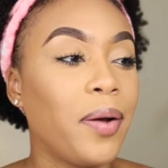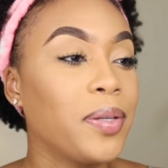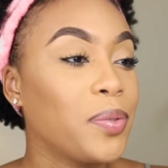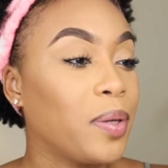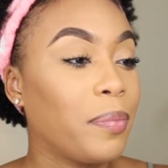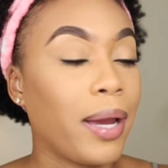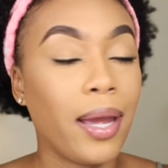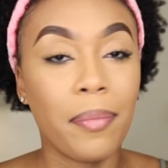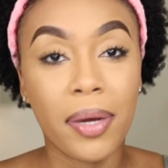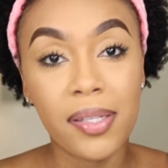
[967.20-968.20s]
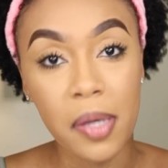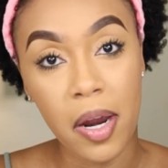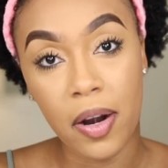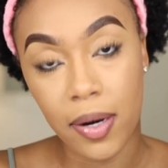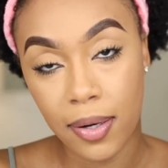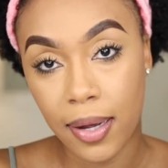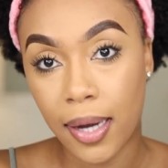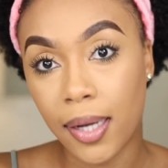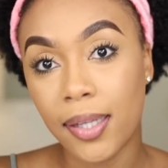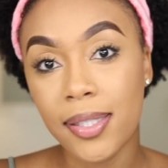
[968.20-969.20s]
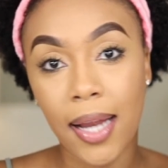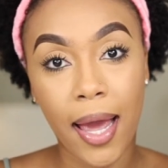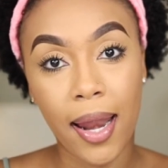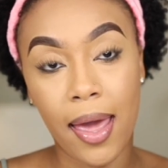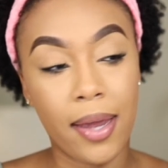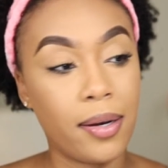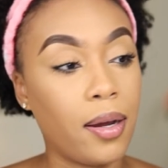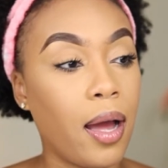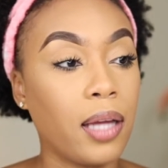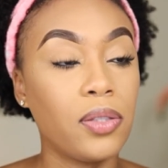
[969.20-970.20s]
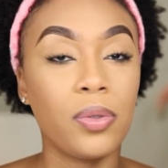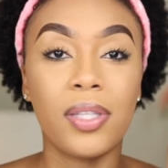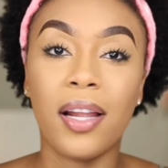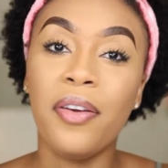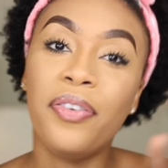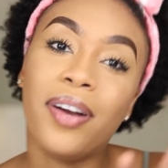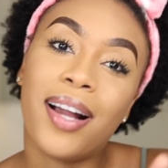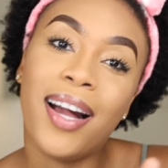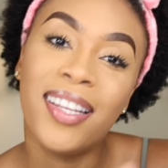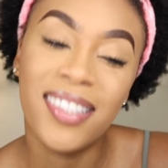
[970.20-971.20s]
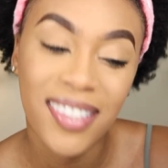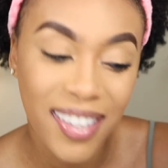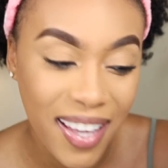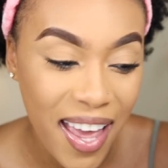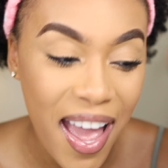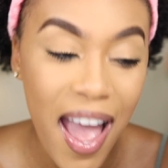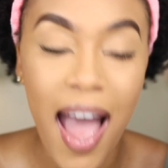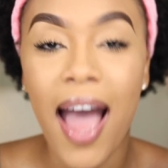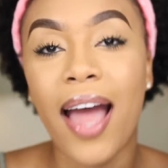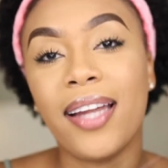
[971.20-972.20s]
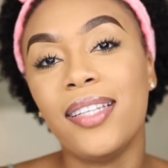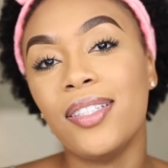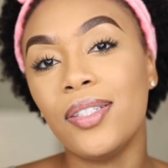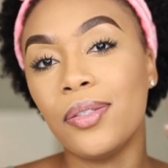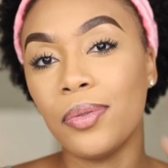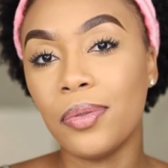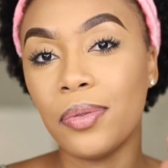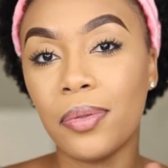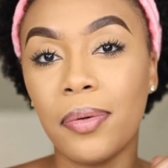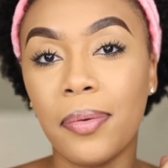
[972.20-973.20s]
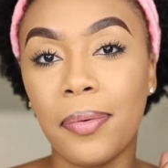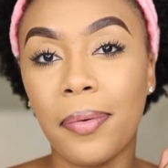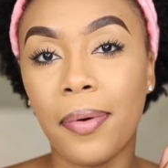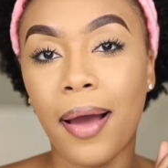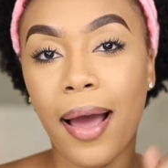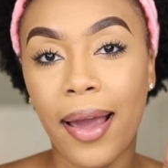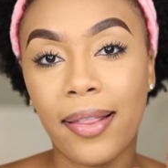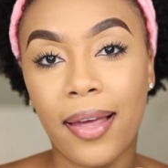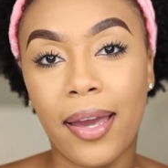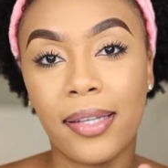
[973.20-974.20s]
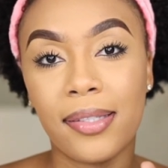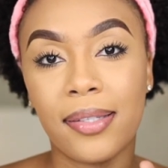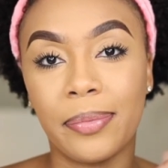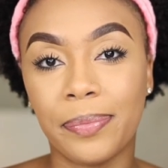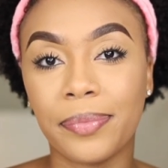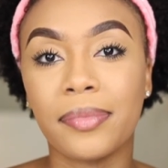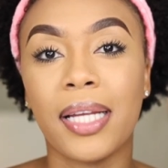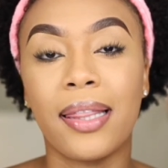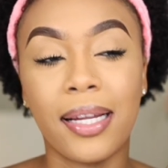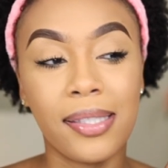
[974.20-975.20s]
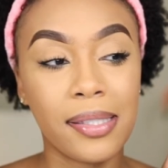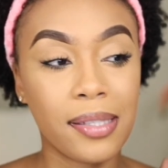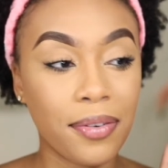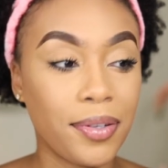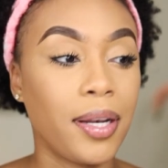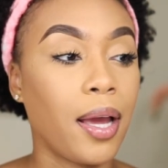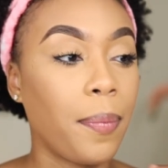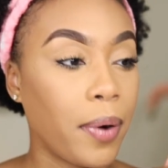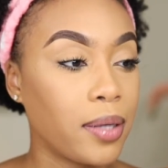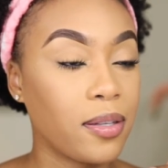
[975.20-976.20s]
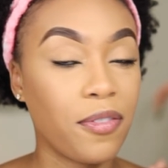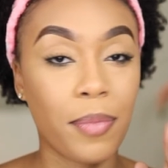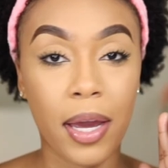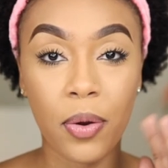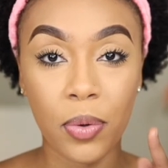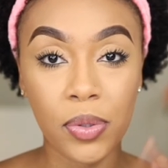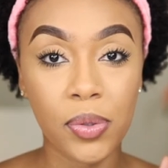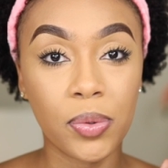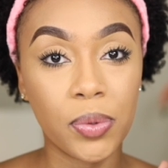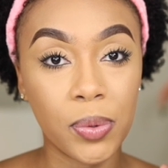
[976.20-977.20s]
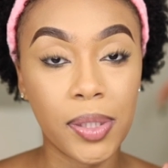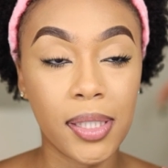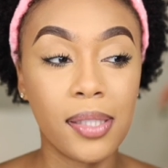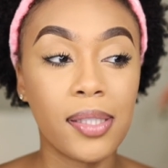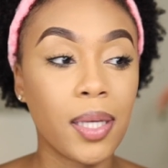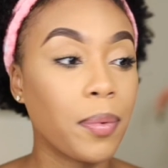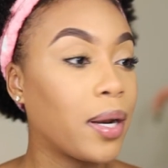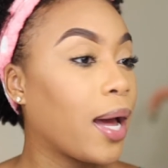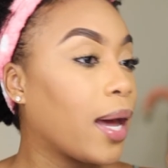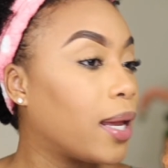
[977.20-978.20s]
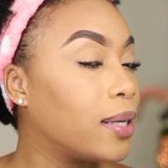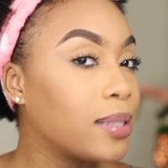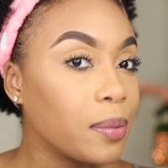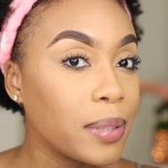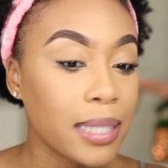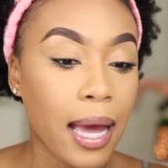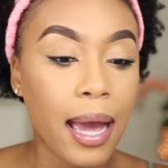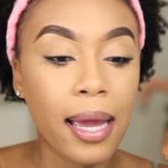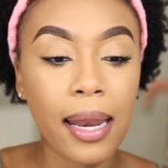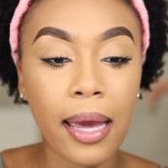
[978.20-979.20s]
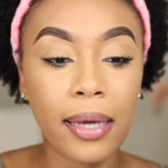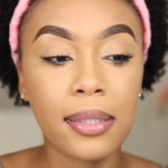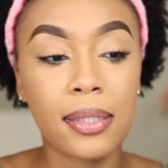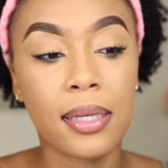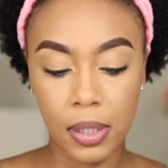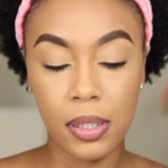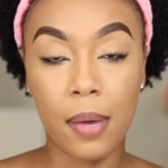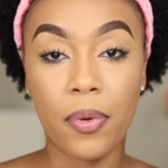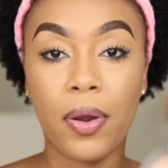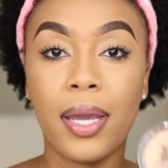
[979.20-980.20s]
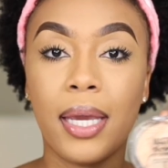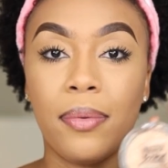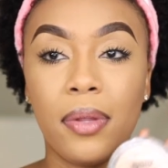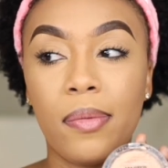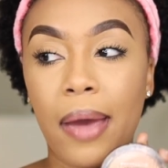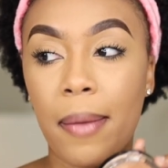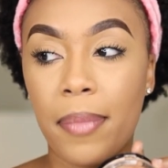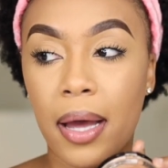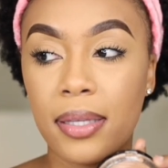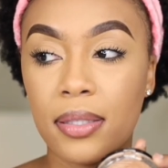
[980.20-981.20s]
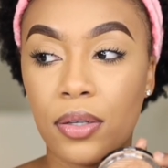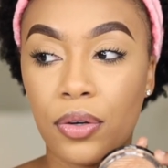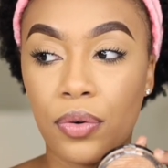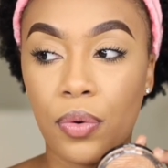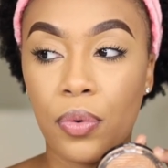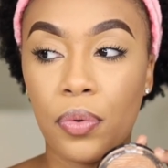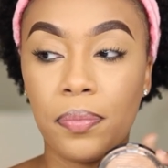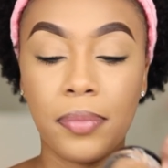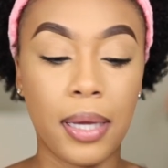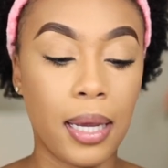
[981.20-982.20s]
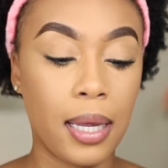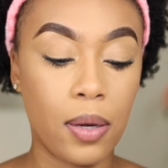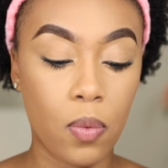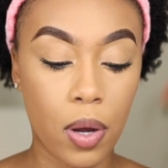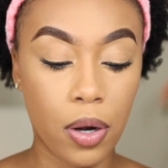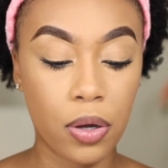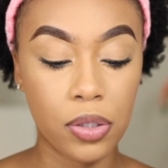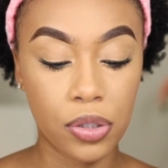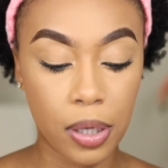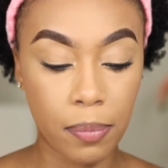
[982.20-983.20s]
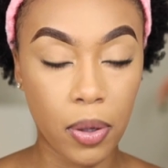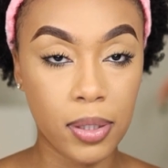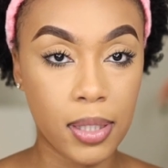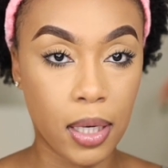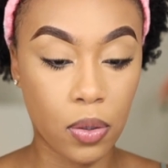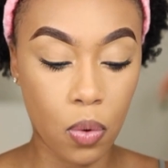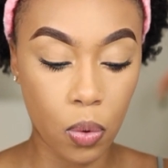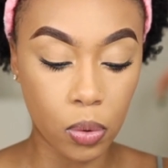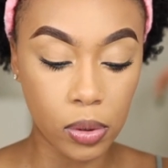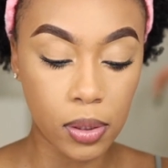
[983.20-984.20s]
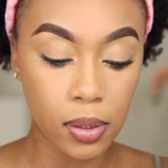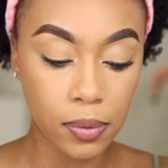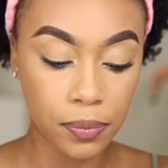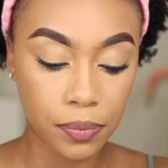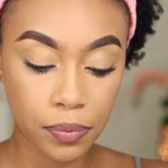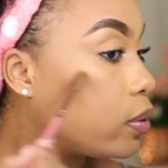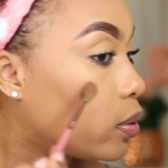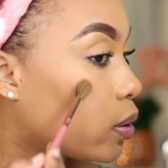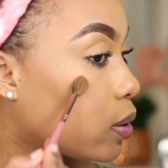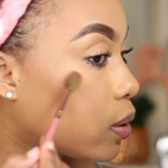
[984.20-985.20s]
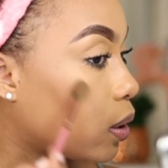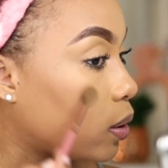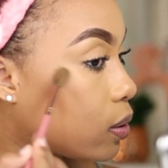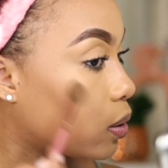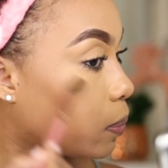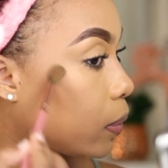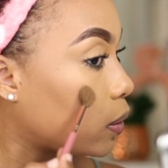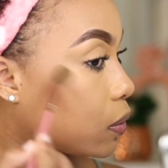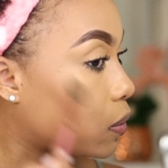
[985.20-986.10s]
I was doing my mascara and the little eyeliner, I totally forgot I didn't do highlight. That is definitely a part of my go-to routine, so I'm gonna add a little bit of highlight. So I'm going in with my Master Chrome in 100 Molten Gold, just a little bit.